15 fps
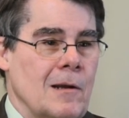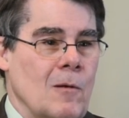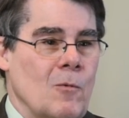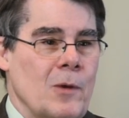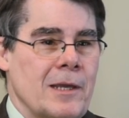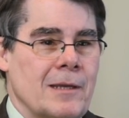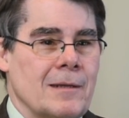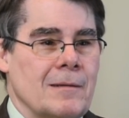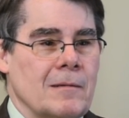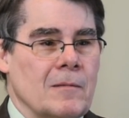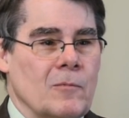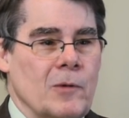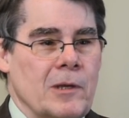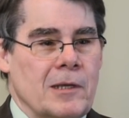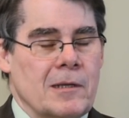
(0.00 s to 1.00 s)
We
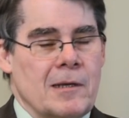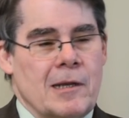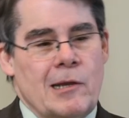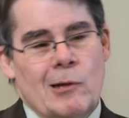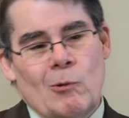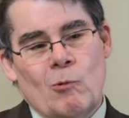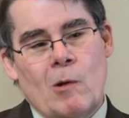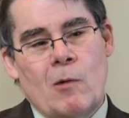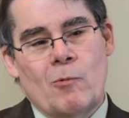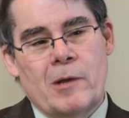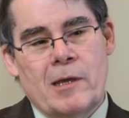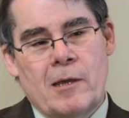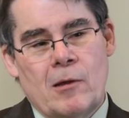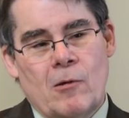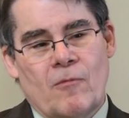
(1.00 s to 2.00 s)
can hear what
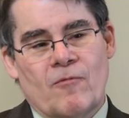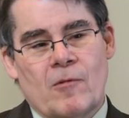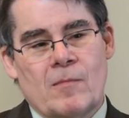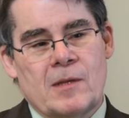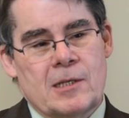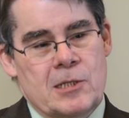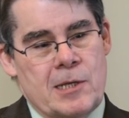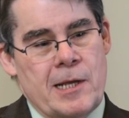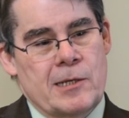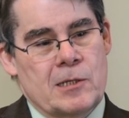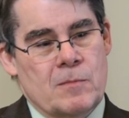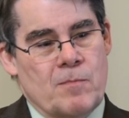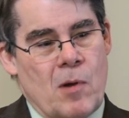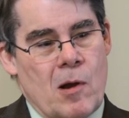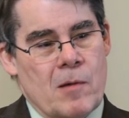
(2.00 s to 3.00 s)
we hear from the State
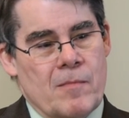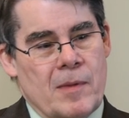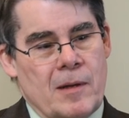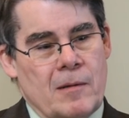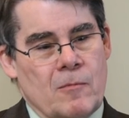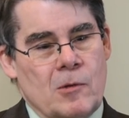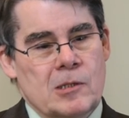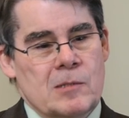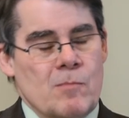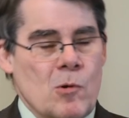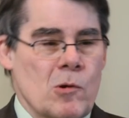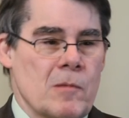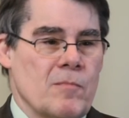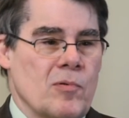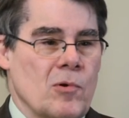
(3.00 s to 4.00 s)
Department. What's
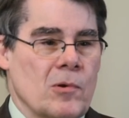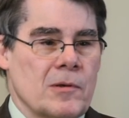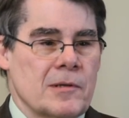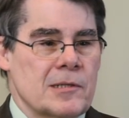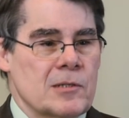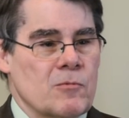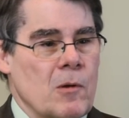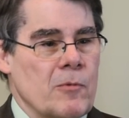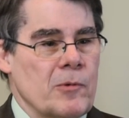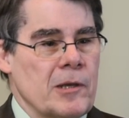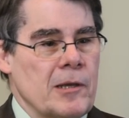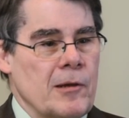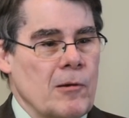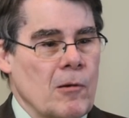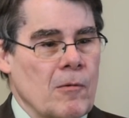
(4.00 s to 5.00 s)
more important is what we
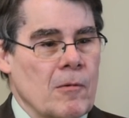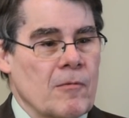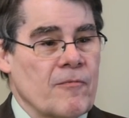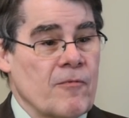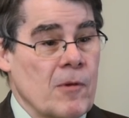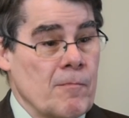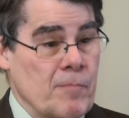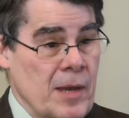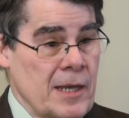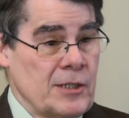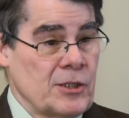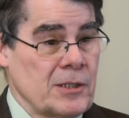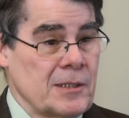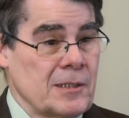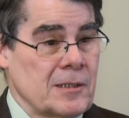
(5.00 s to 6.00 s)
hear from
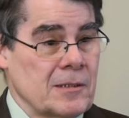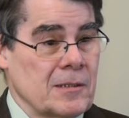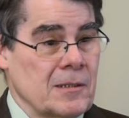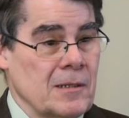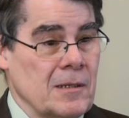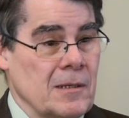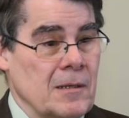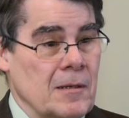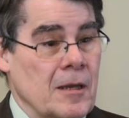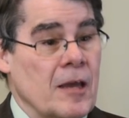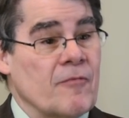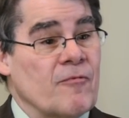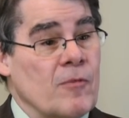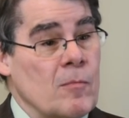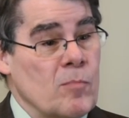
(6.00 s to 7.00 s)
patients
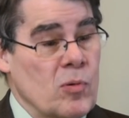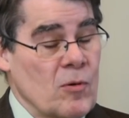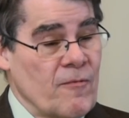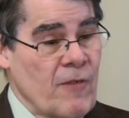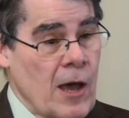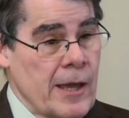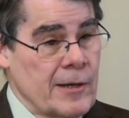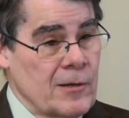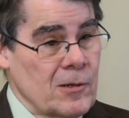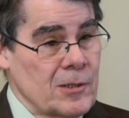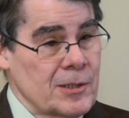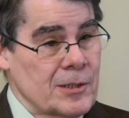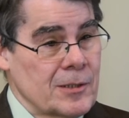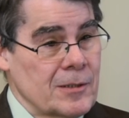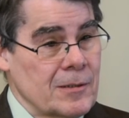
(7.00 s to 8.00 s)
and from
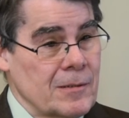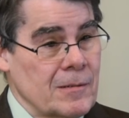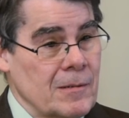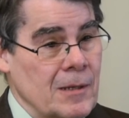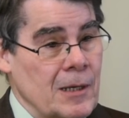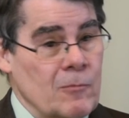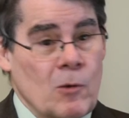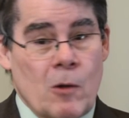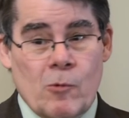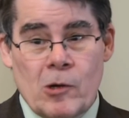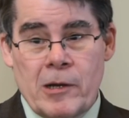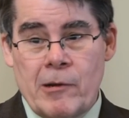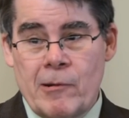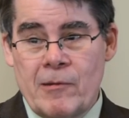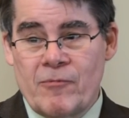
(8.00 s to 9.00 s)
providers. And what
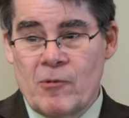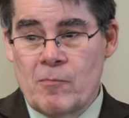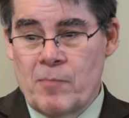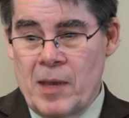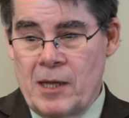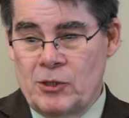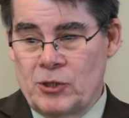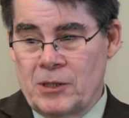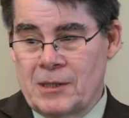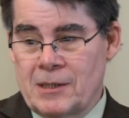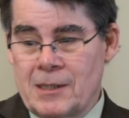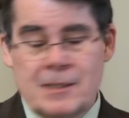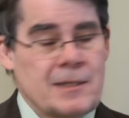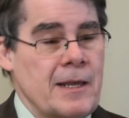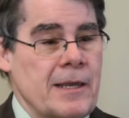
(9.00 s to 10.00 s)
we're hearing from patients
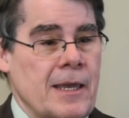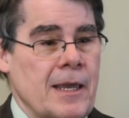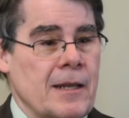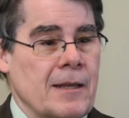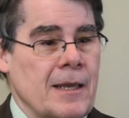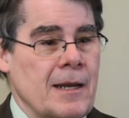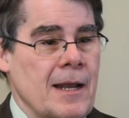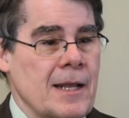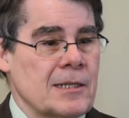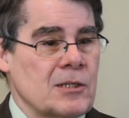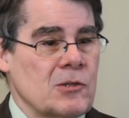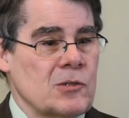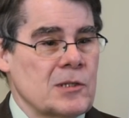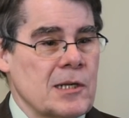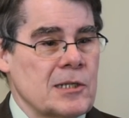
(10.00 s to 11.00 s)
is they can't get
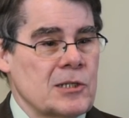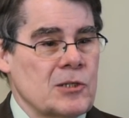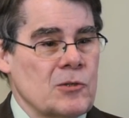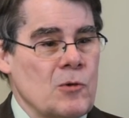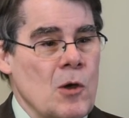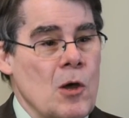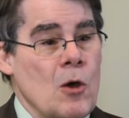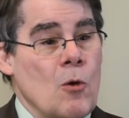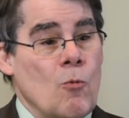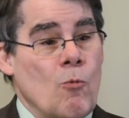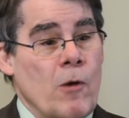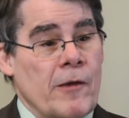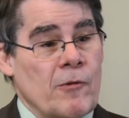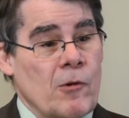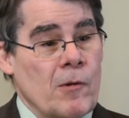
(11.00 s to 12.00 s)
answers as to
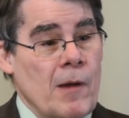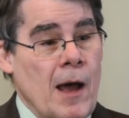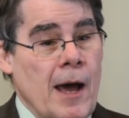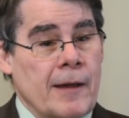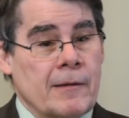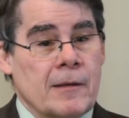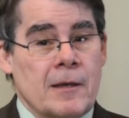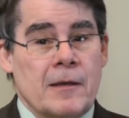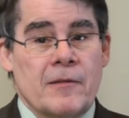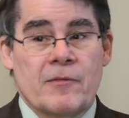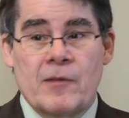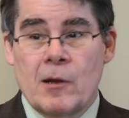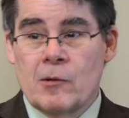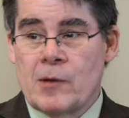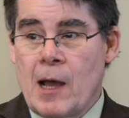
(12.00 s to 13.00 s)
whether or not
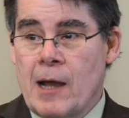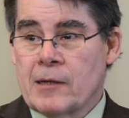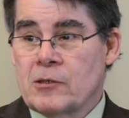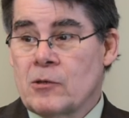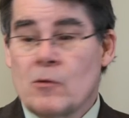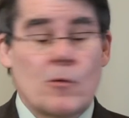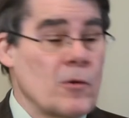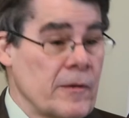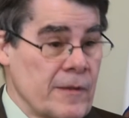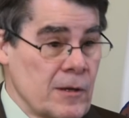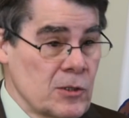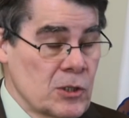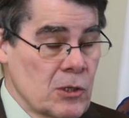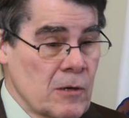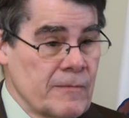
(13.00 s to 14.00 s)
their doctor or
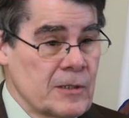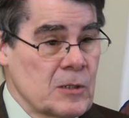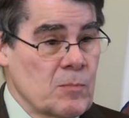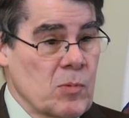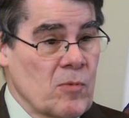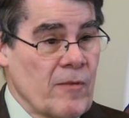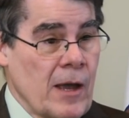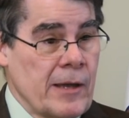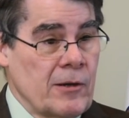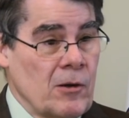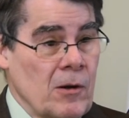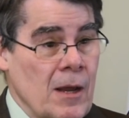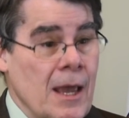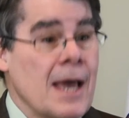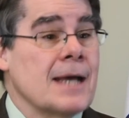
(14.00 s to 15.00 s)
their service
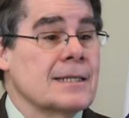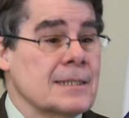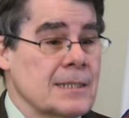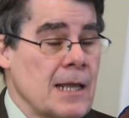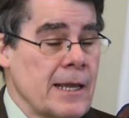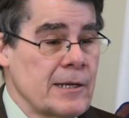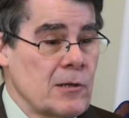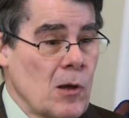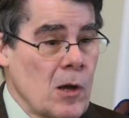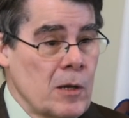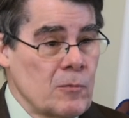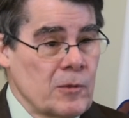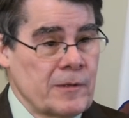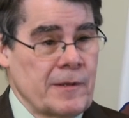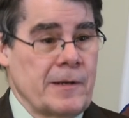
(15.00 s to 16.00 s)
provider has signed
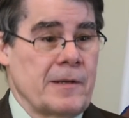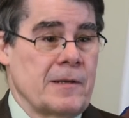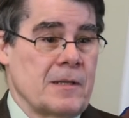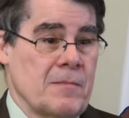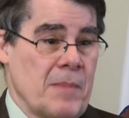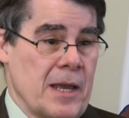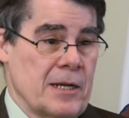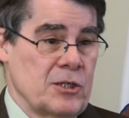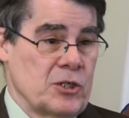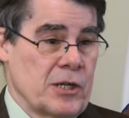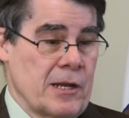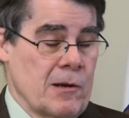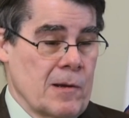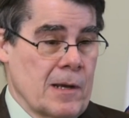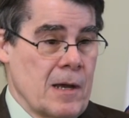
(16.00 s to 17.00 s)
on with any of the managed
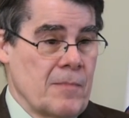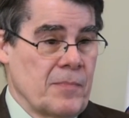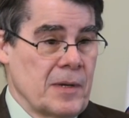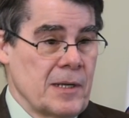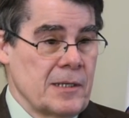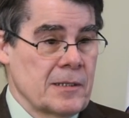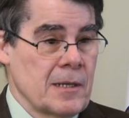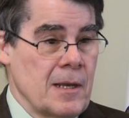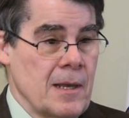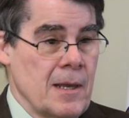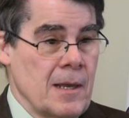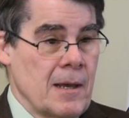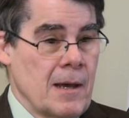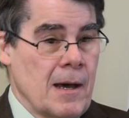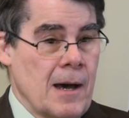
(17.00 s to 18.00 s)
care companies.
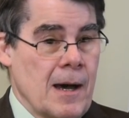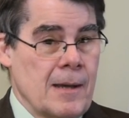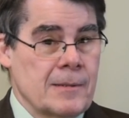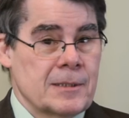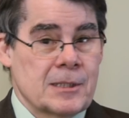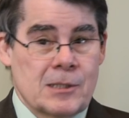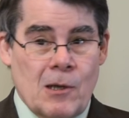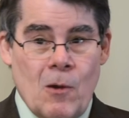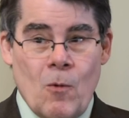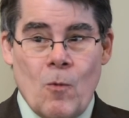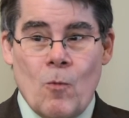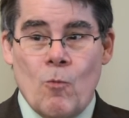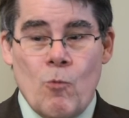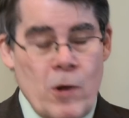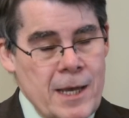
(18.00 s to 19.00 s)

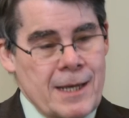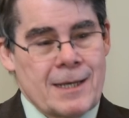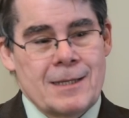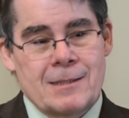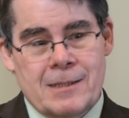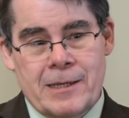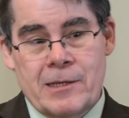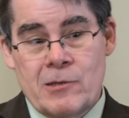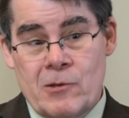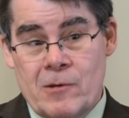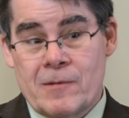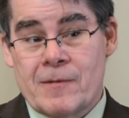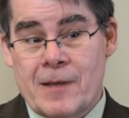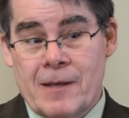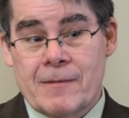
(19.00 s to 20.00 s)
So we continue
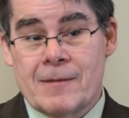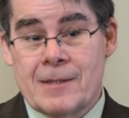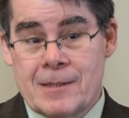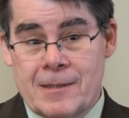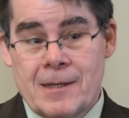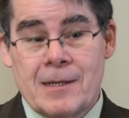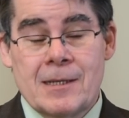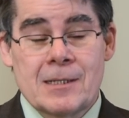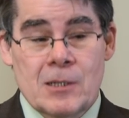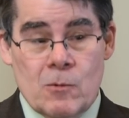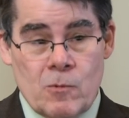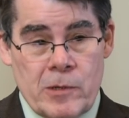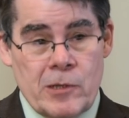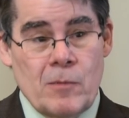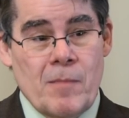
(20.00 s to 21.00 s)
to think this thing is a
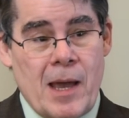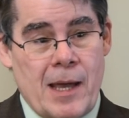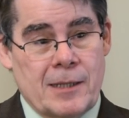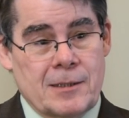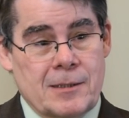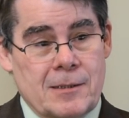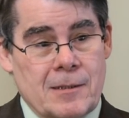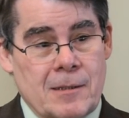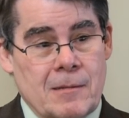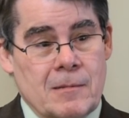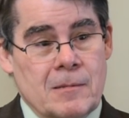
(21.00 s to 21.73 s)
real mess.